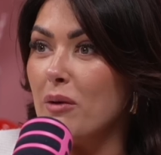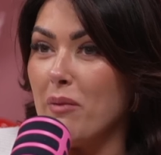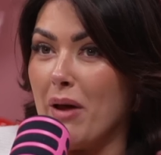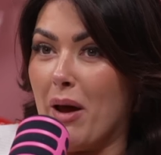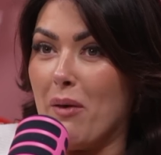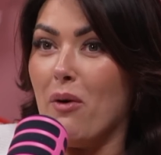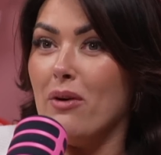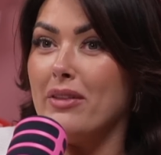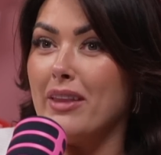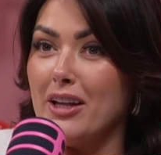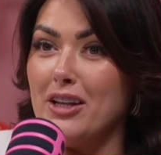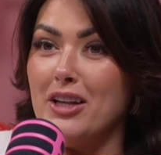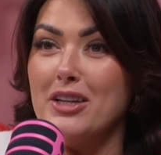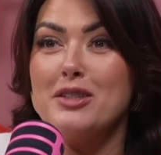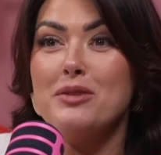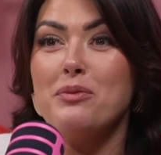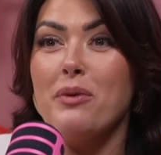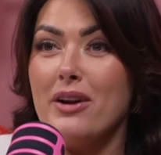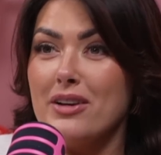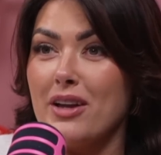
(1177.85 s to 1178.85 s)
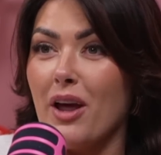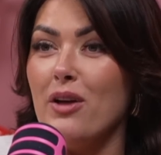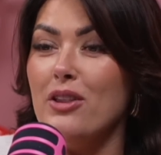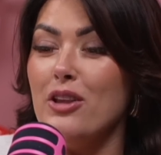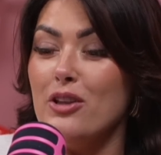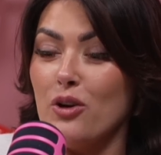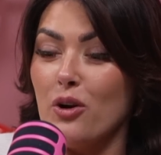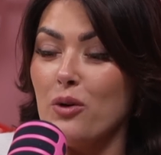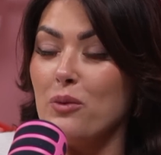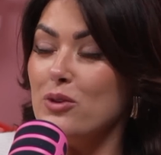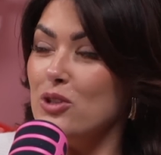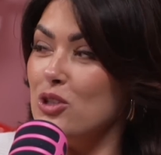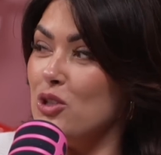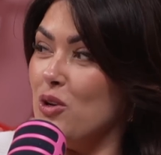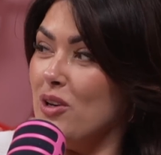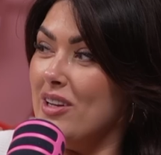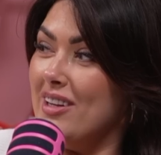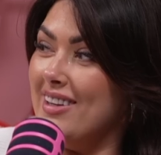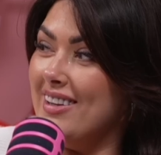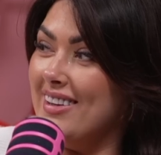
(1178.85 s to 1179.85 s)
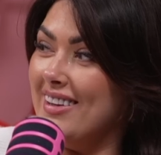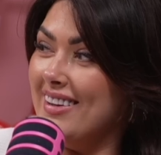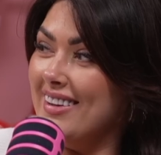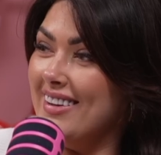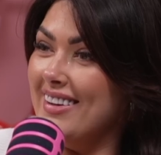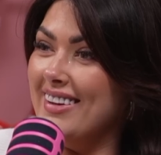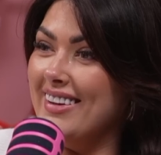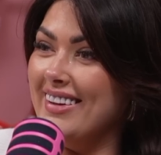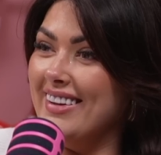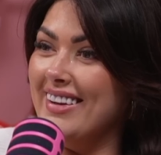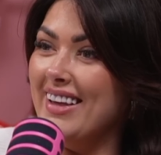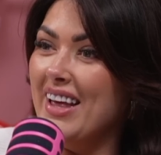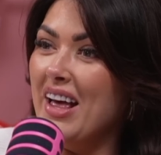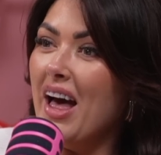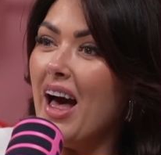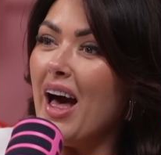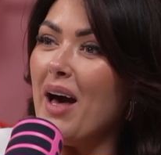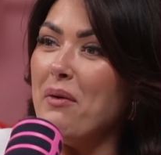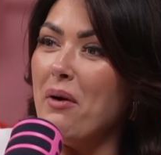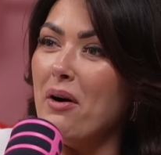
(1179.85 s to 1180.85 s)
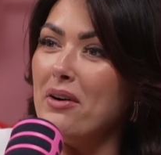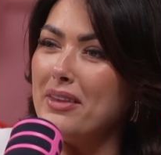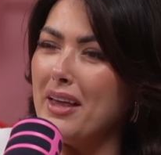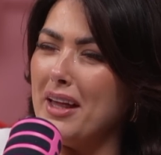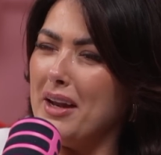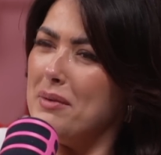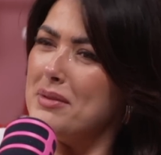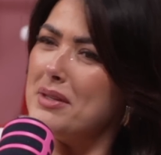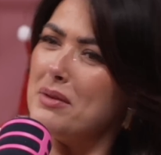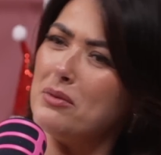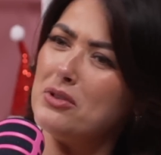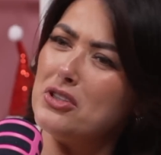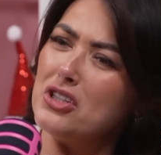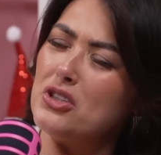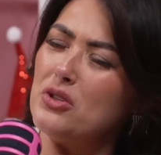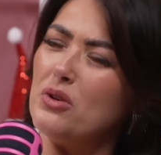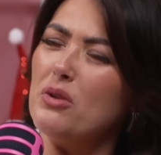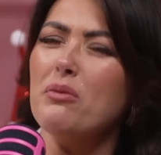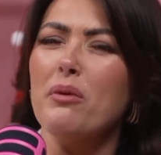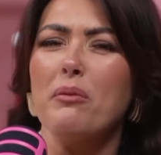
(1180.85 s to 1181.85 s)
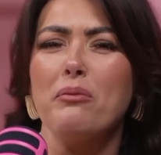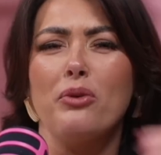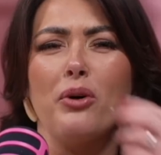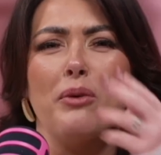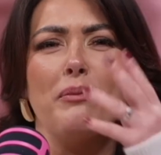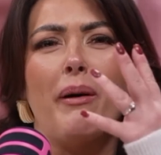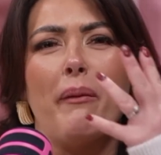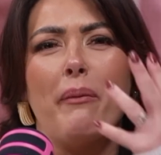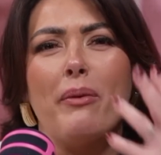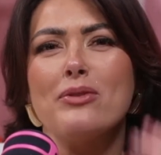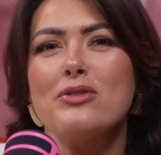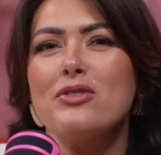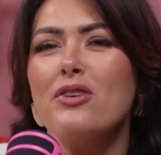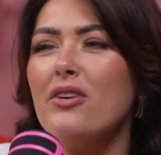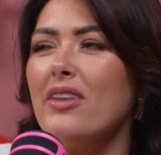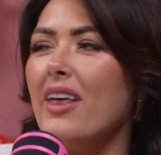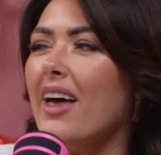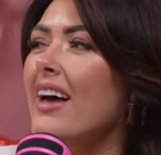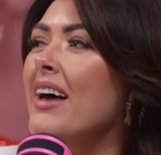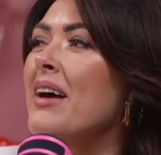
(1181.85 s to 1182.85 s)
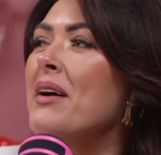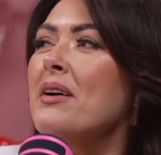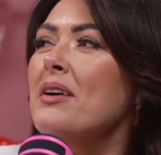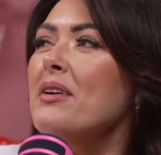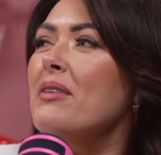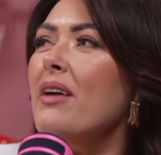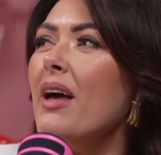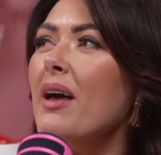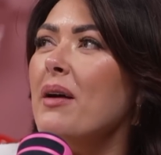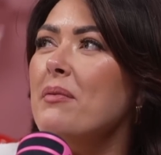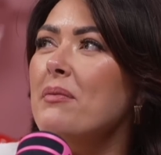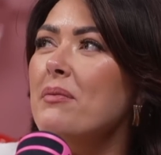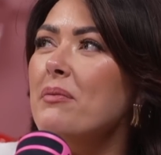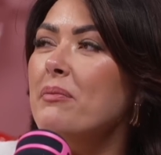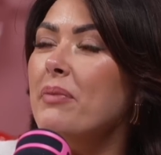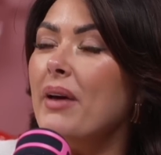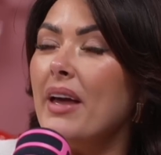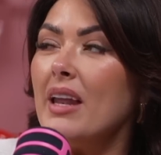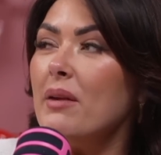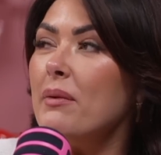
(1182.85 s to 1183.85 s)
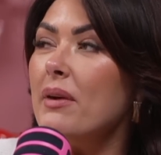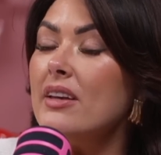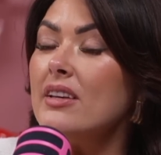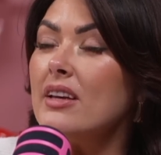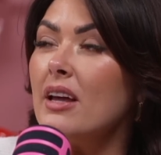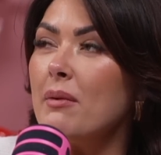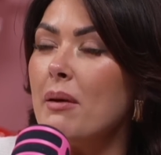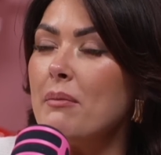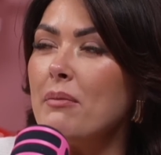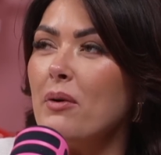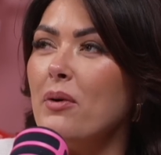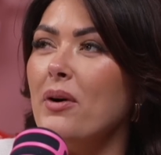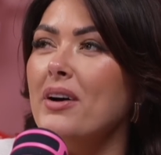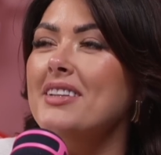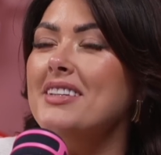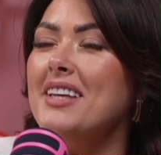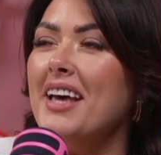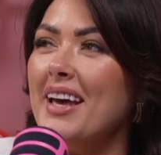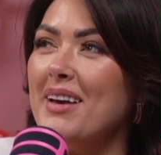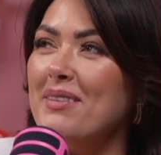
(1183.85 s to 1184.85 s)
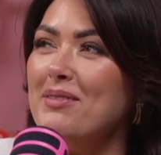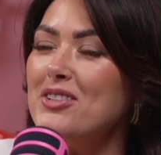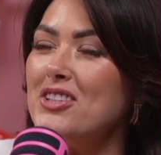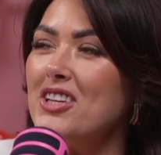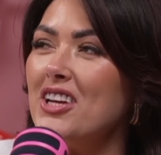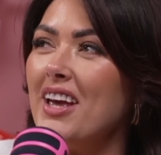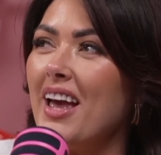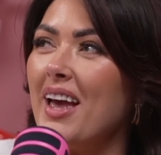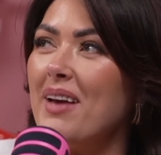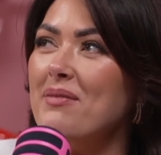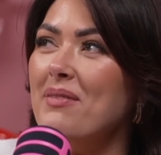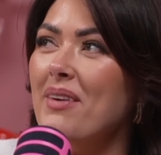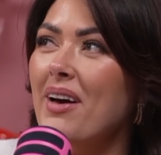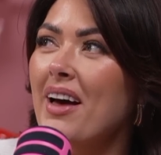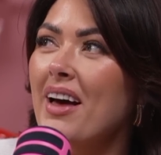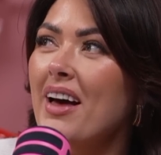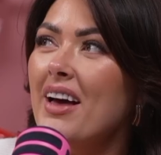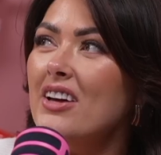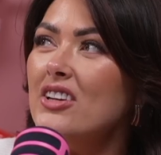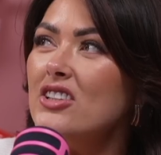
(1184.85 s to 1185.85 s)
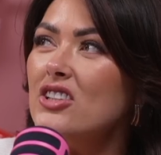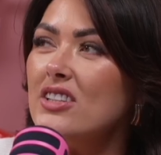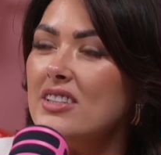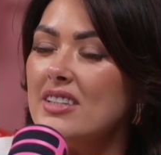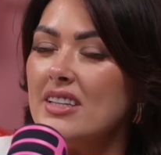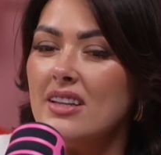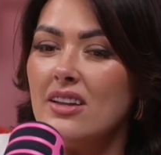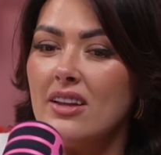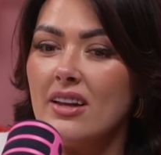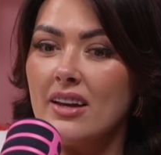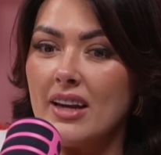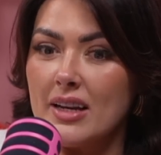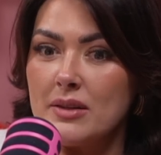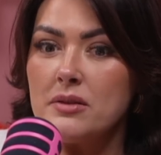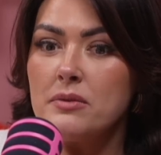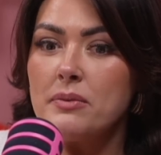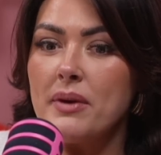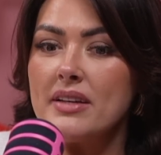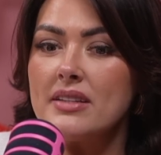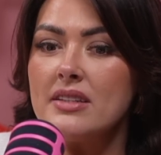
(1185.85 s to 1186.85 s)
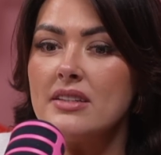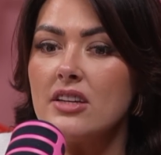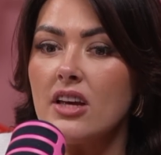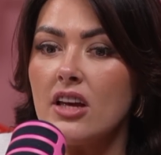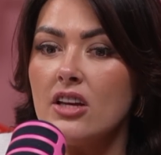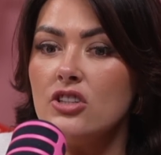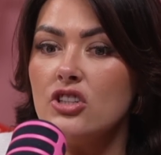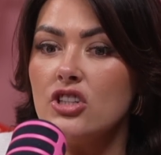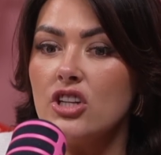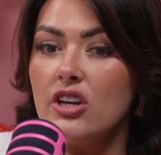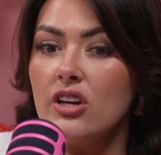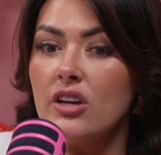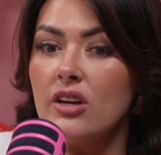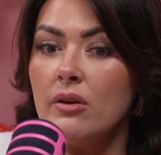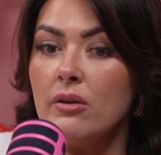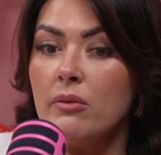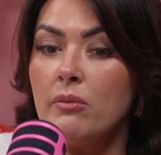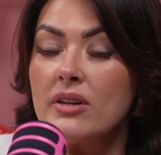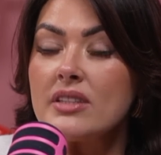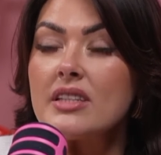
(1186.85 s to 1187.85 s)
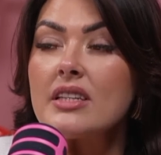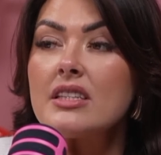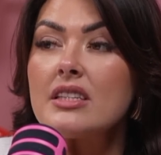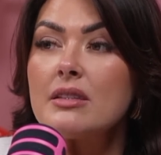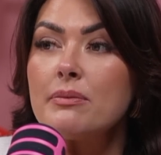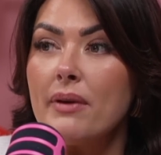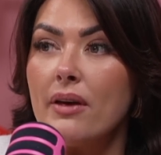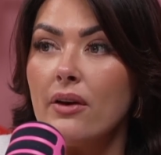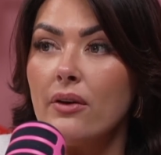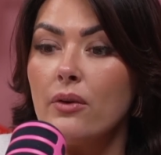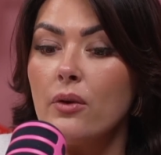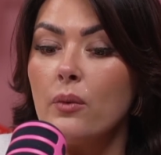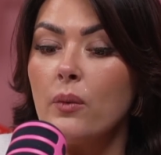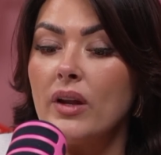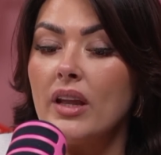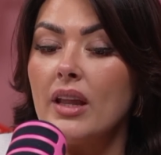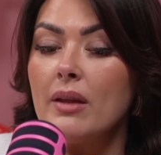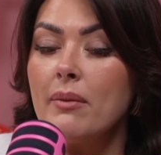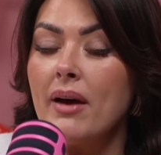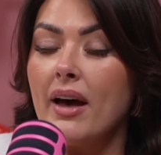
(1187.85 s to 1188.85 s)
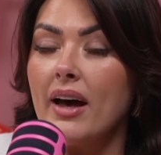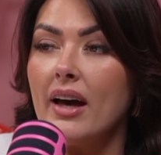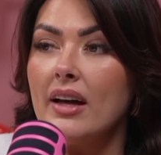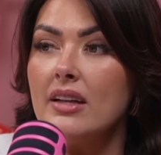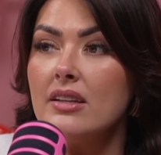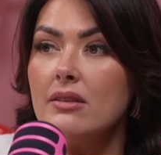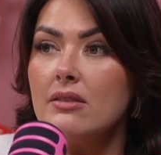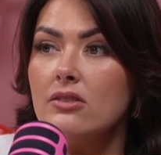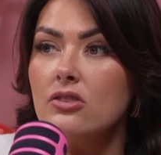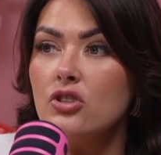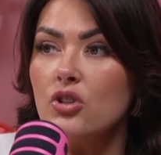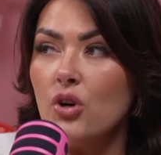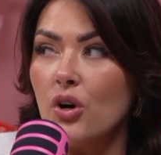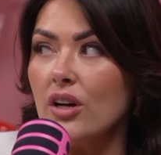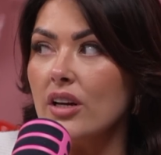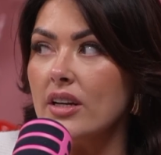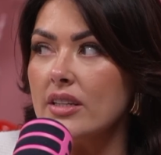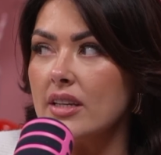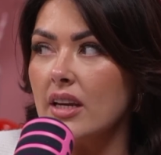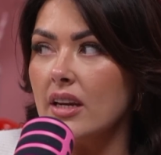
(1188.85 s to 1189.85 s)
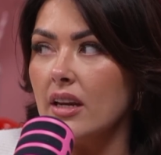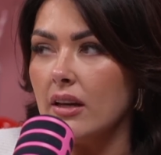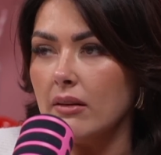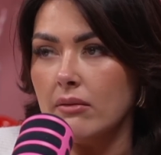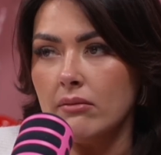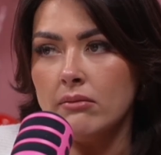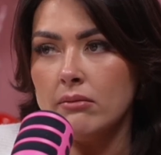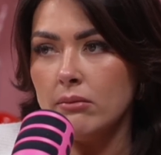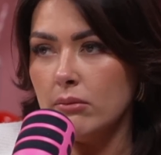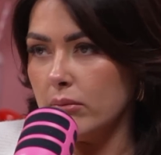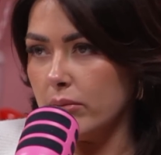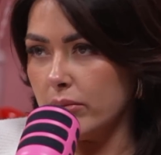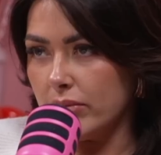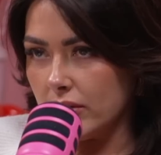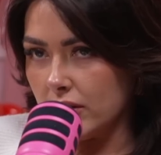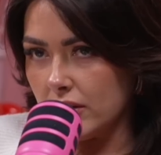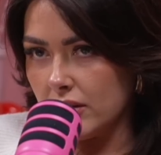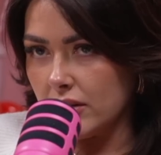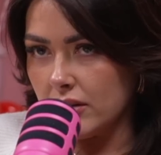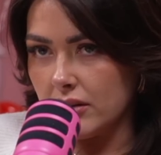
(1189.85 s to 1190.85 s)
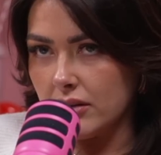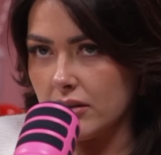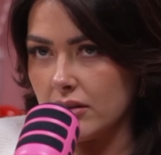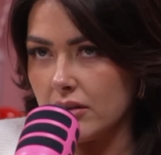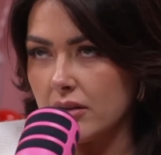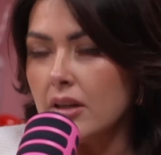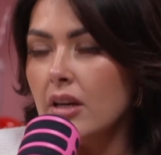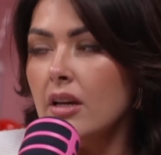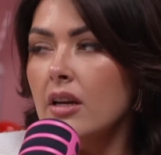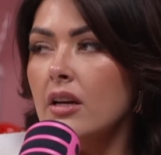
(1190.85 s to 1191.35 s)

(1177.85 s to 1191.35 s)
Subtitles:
When I walked in, I swear down, the dog was chewing. I walked in, I was like, what's she doing? Like blowing bubbles and all that. But anyway, I remember one time she seen the Christmas presents and she must have smelled that one of them had chocolates in it. Poisonous.